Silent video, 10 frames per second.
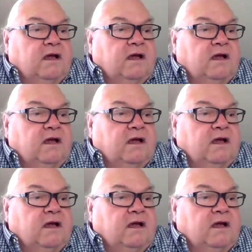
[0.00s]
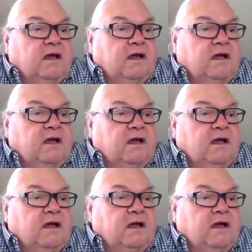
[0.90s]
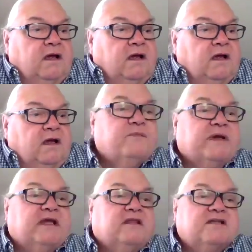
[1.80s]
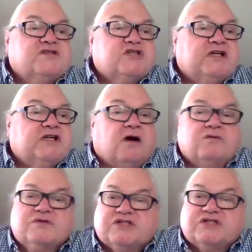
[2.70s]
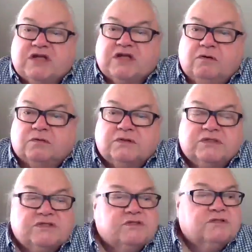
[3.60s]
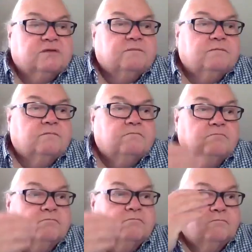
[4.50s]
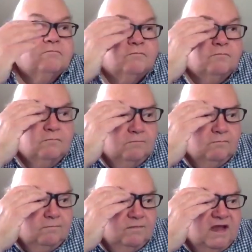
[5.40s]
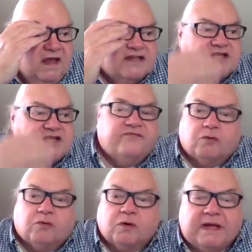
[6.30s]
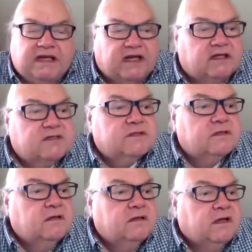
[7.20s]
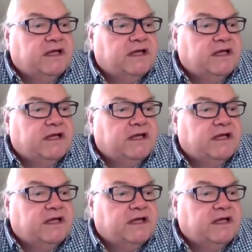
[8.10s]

The bread lady's gonna tell me that she knows stones, as if there were meanings in the